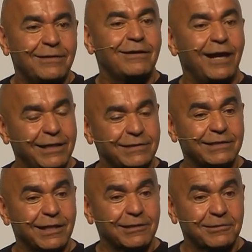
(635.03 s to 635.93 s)
I
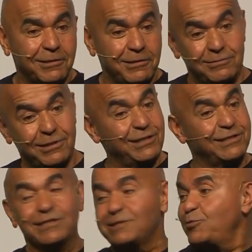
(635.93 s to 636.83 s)
said, there
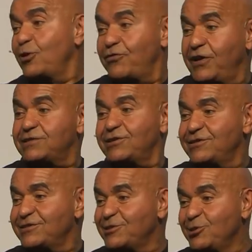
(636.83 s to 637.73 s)
is this
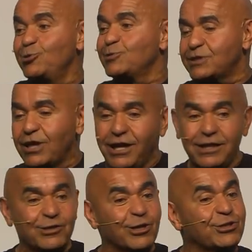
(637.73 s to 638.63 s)
professor's new style.
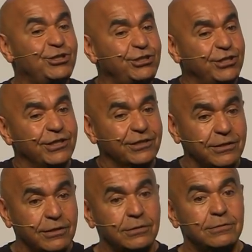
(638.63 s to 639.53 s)
They are teaching
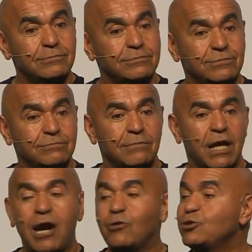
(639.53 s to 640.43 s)

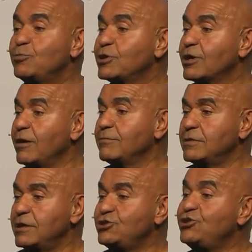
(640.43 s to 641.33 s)
how to become
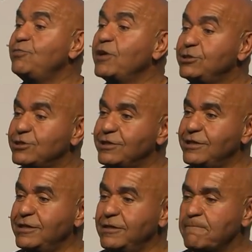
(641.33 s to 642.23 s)
a chip
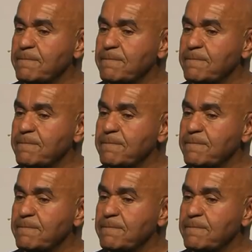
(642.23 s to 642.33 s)
engineer,